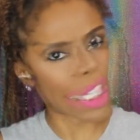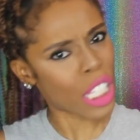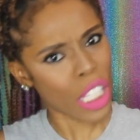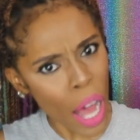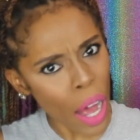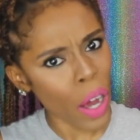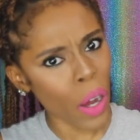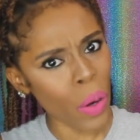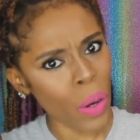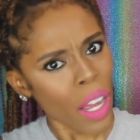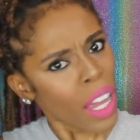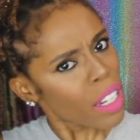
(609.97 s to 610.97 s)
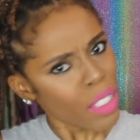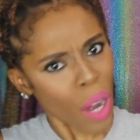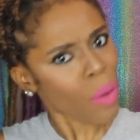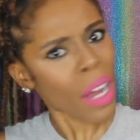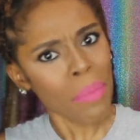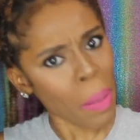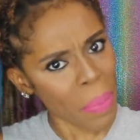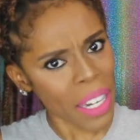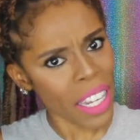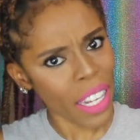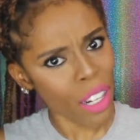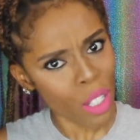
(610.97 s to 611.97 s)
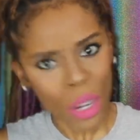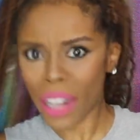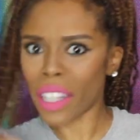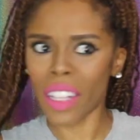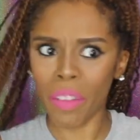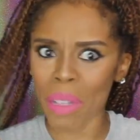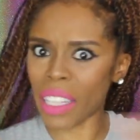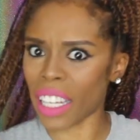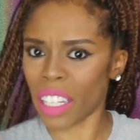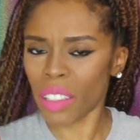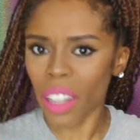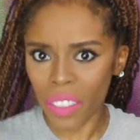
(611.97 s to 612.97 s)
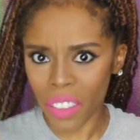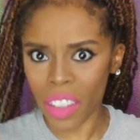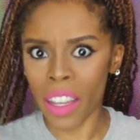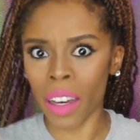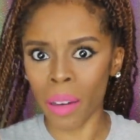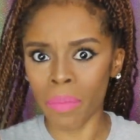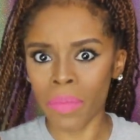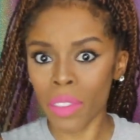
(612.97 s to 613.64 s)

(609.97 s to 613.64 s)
So don't come up in here trying to love me like you love them.